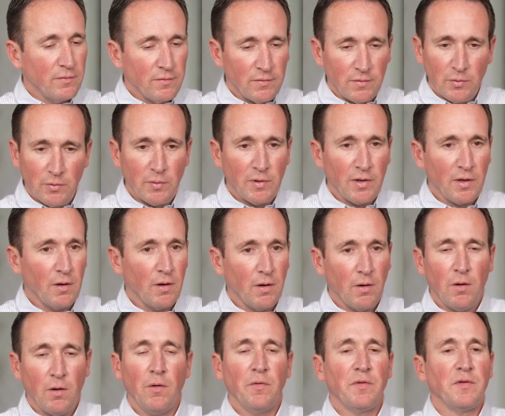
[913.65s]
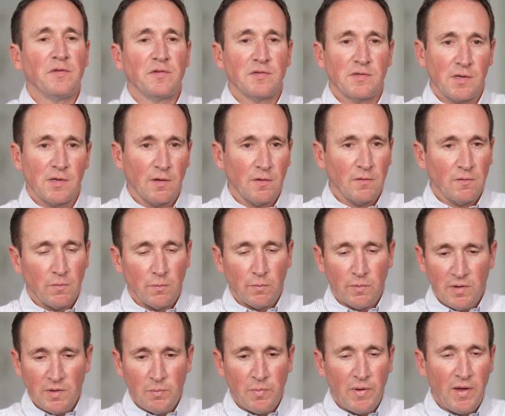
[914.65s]
doing all these things,
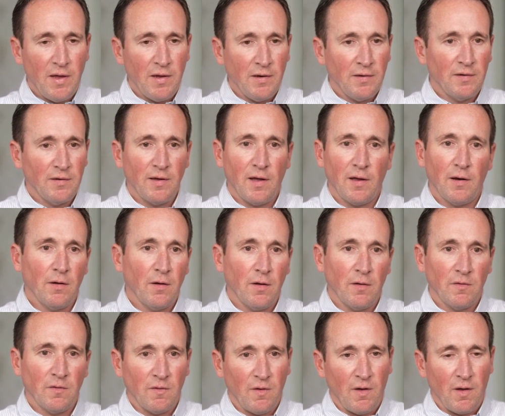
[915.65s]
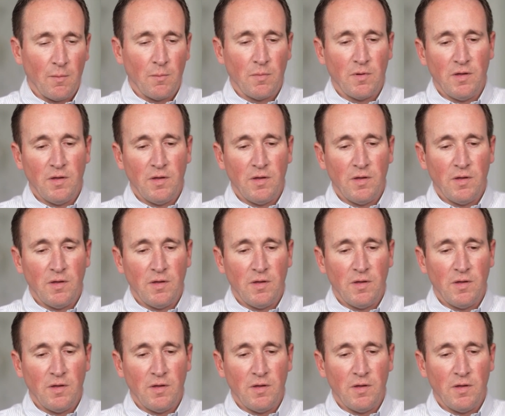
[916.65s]
repaying debt on time,